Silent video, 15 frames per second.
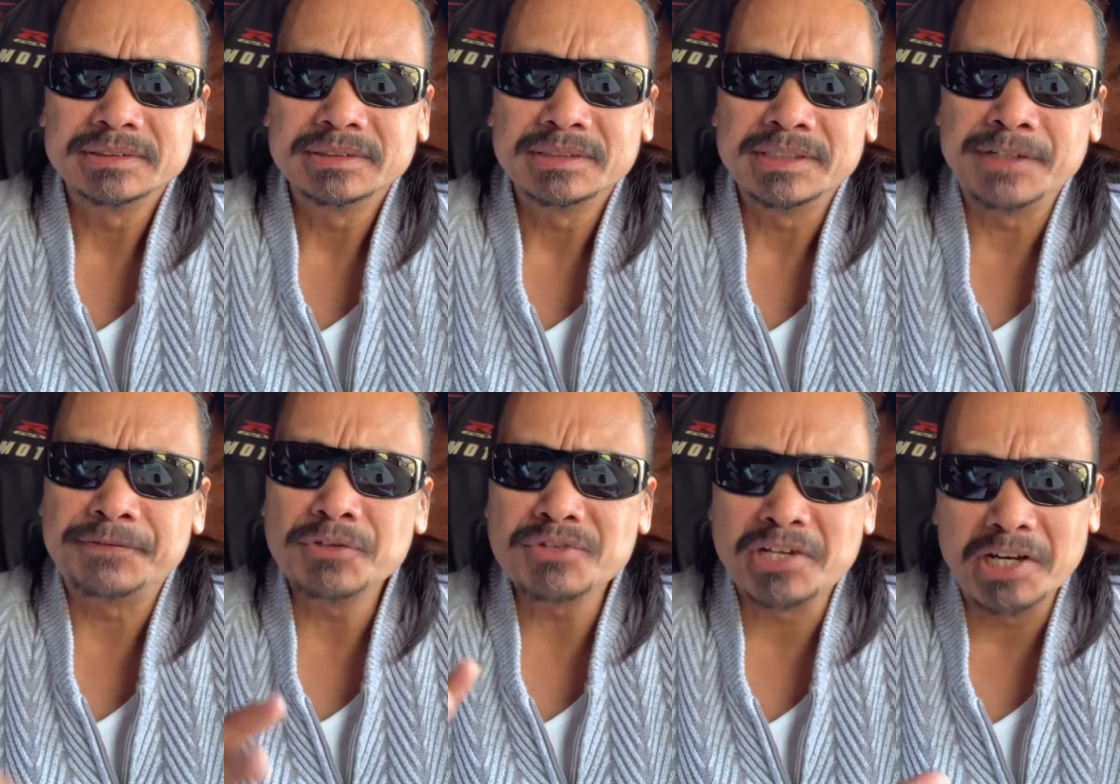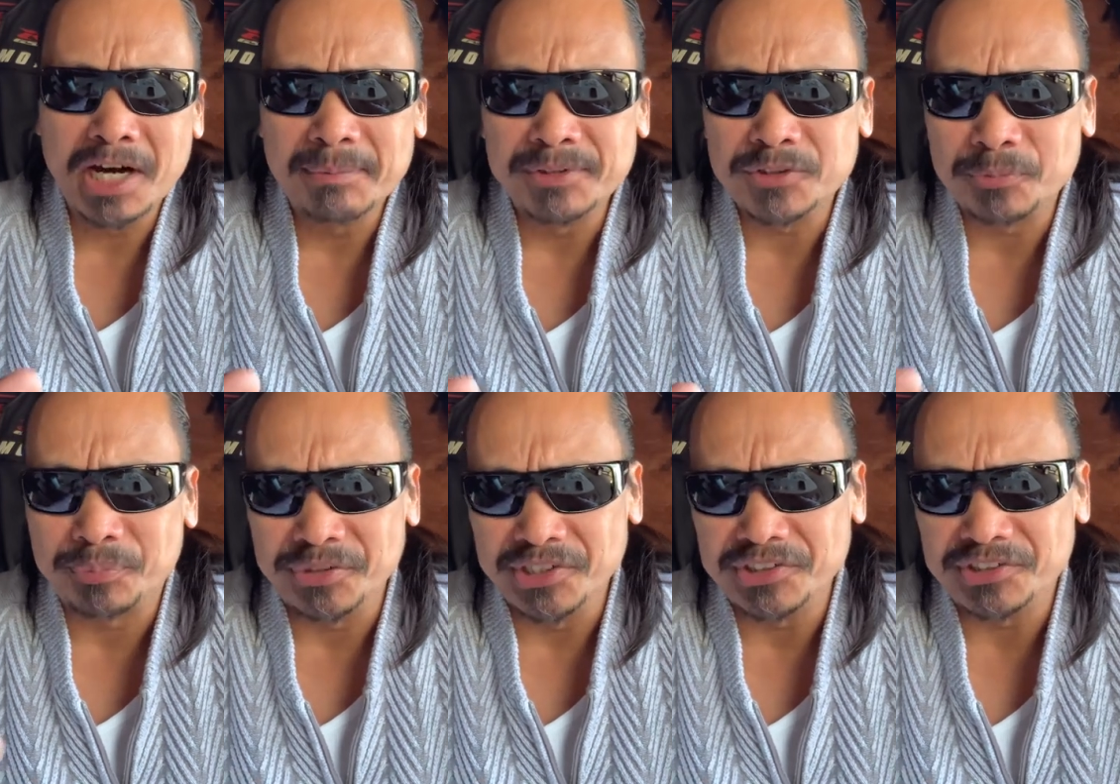If you come into
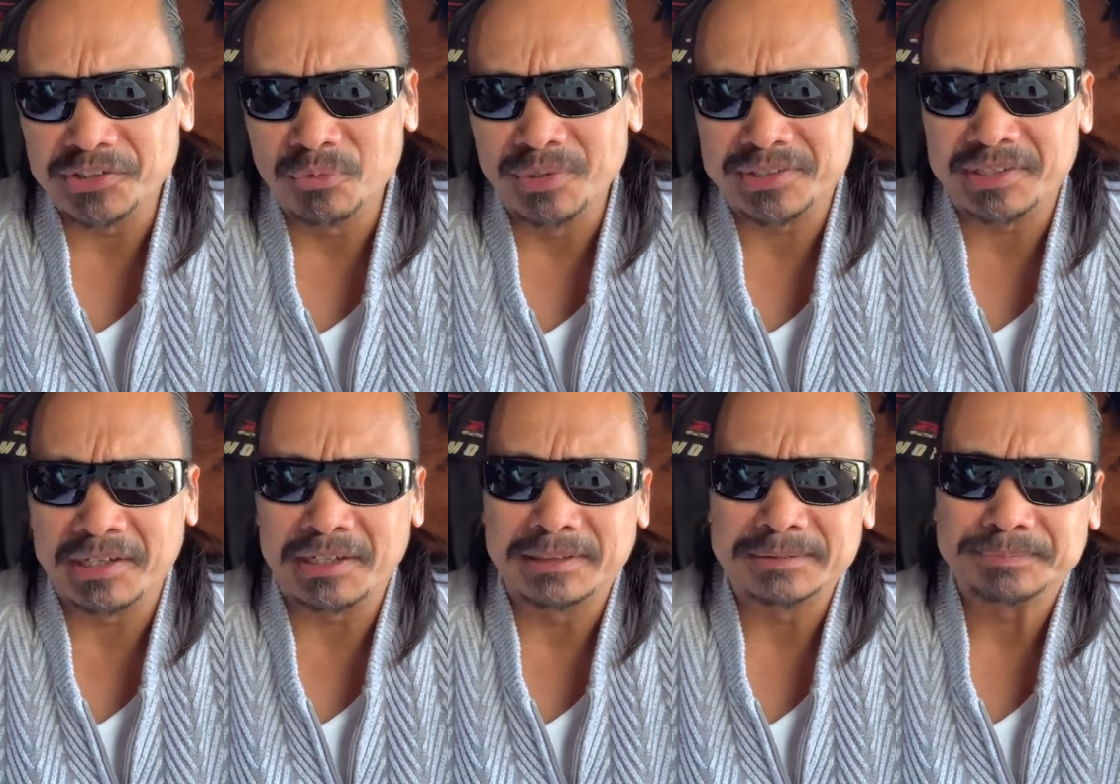prison with that,